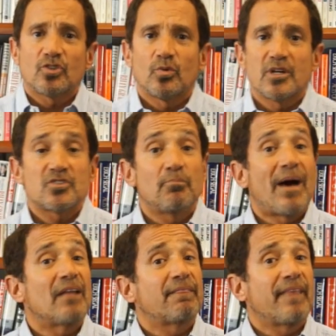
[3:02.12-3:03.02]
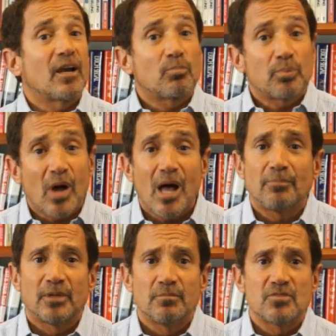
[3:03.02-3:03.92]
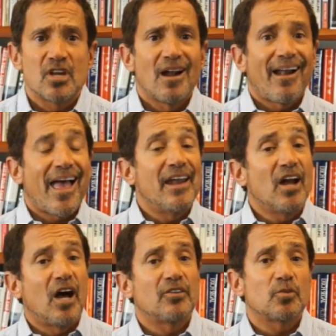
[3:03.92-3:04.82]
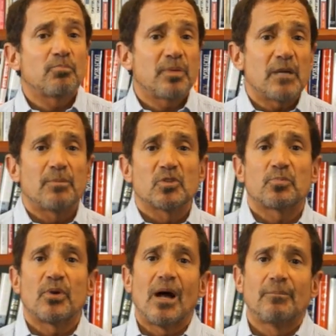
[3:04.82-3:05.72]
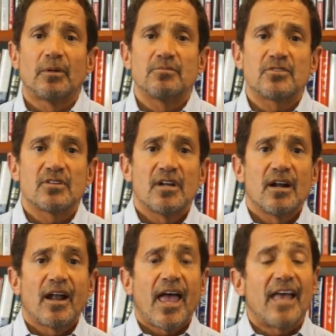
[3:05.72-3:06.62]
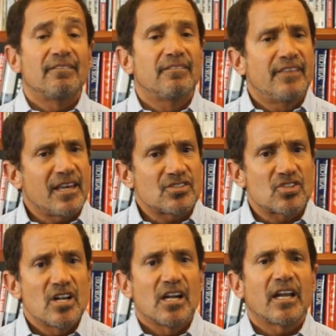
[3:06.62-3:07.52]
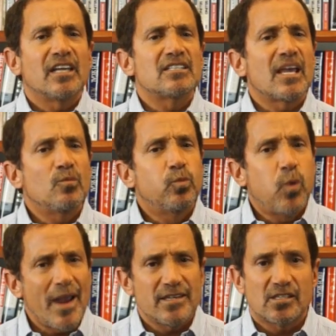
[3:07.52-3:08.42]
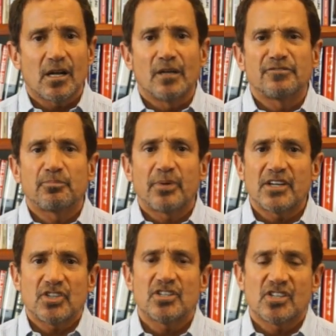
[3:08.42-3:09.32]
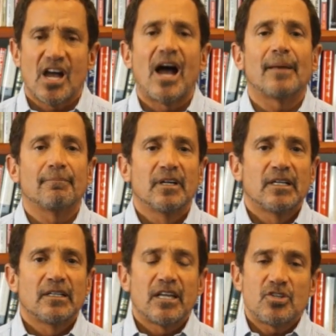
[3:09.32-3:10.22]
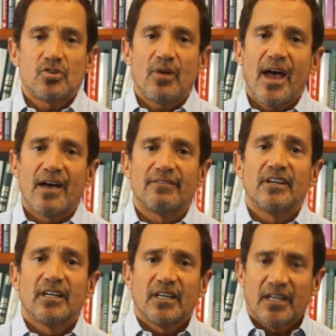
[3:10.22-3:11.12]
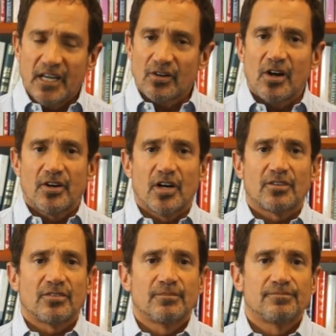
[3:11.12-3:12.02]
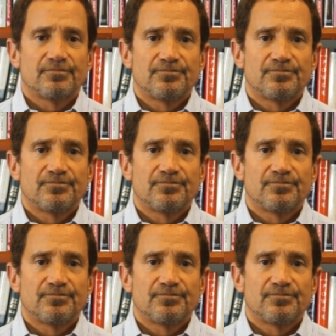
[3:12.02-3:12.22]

to us about their problems and other people's problems, and this is a waste of precious time that you have here on earth.